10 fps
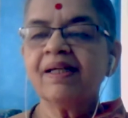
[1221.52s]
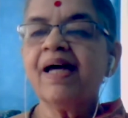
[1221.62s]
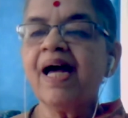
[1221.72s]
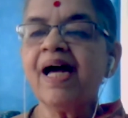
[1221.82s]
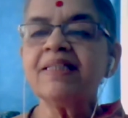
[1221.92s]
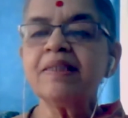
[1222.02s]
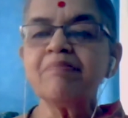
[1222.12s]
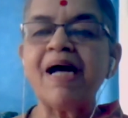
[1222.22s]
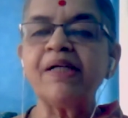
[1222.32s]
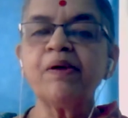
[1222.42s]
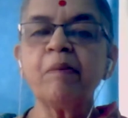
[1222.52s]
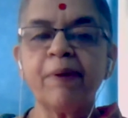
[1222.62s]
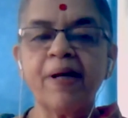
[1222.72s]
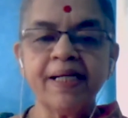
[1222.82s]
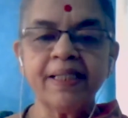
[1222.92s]
And it's a matter of
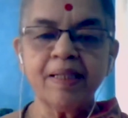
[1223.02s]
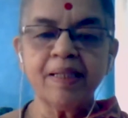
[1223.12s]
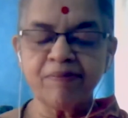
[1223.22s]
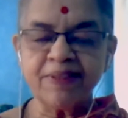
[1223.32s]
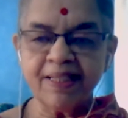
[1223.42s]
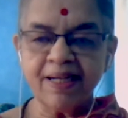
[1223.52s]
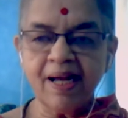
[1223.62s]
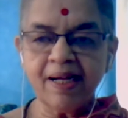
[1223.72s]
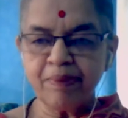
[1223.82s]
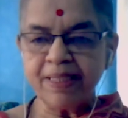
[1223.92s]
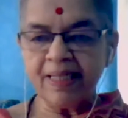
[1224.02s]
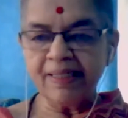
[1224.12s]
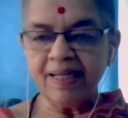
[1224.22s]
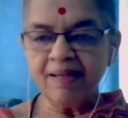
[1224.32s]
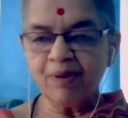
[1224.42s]
pride that Professor R.P.
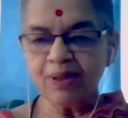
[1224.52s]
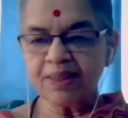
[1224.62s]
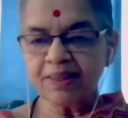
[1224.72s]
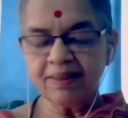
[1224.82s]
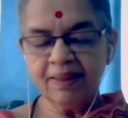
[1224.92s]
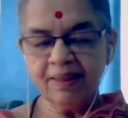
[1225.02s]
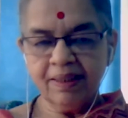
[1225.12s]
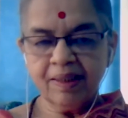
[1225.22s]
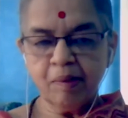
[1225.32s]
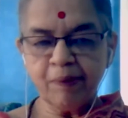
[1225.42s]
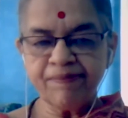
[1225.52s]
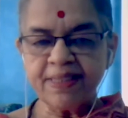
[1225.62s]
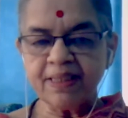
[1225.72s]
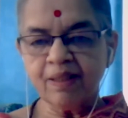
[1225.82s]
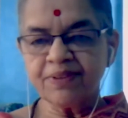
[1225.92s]
Kangle was a
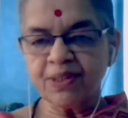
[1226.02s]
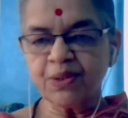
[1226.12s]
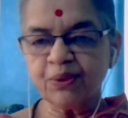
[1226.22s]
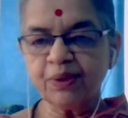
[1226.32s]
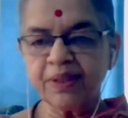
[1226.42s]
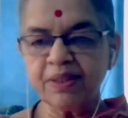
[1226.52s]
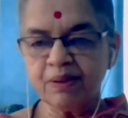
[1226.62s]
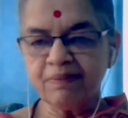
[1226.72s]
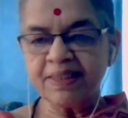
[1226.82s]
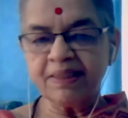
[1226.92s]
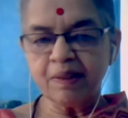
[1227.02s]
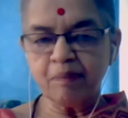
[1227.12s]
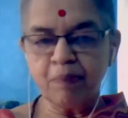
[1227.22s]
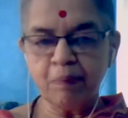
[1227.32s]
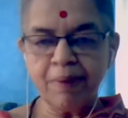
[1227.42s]
professor of Sanskrit in University of
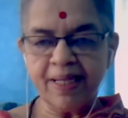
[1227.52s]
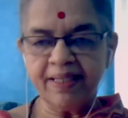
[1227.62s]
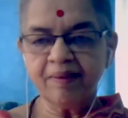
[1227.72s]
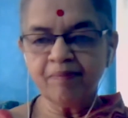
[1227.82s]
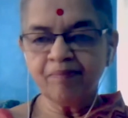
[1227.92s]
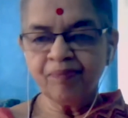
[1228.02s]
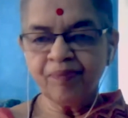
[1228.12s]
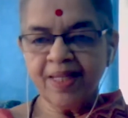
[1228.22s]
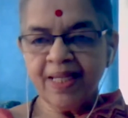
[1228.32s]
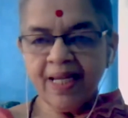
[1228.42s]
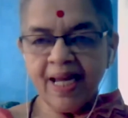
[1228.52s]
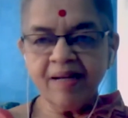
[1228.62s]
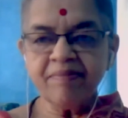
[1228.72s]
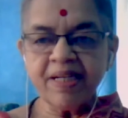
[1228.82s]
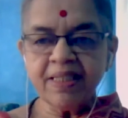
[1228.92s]
Mumbai.
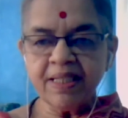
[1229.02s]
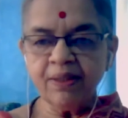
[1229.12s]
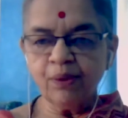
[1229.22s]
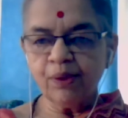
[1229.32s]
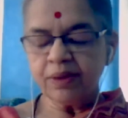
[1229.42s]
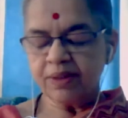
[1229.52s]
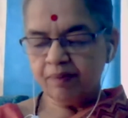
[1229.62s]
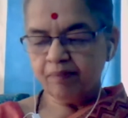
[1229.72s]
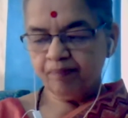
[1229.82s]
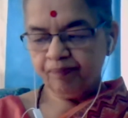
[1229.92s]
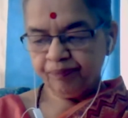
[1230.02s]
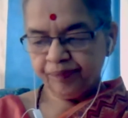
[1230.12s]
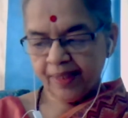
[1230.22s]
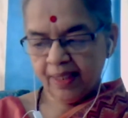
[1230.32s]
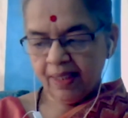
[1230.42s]
And when he wrote
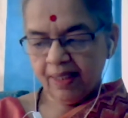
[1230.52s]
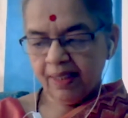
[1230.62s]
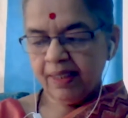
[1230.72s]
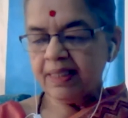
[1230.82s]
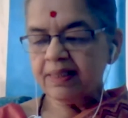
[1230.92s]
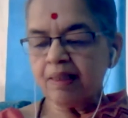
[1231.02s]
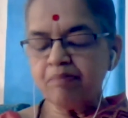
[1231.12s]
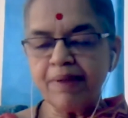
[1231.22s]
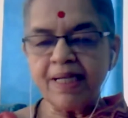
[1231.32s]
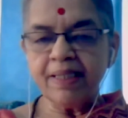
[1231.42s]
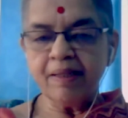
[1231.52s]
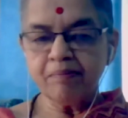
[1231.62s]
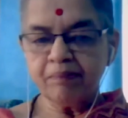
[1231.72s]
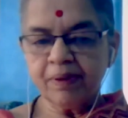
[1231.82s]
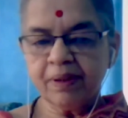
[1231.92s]
his compendium,
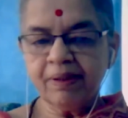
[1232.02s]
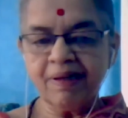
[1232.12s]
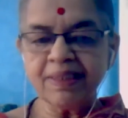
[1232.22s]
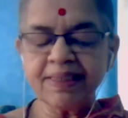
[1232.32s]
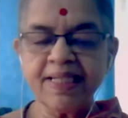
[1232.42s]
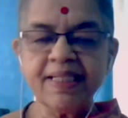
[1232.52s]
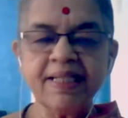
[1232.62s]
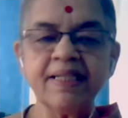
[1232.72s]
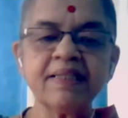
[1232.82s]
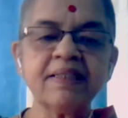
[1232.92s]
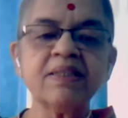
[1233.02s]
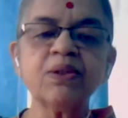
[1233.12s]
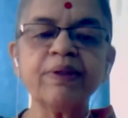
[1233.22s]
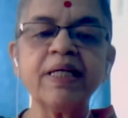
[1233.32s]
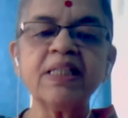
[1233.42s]
translating it into
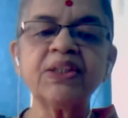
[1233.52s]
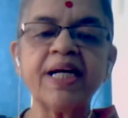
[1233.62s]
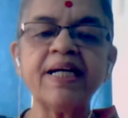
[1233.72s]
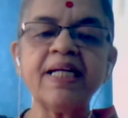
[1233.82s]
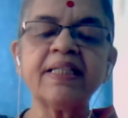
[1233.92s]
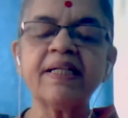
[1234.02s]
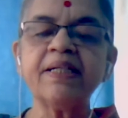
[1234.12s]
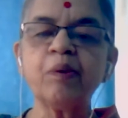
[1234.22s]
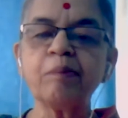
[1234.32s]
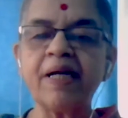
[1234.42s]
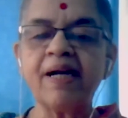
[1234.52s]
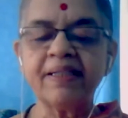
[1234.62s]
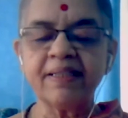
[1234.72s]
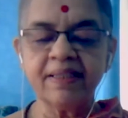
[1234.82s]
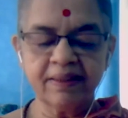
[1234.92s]
English and later into
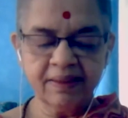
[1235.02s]
Marathi,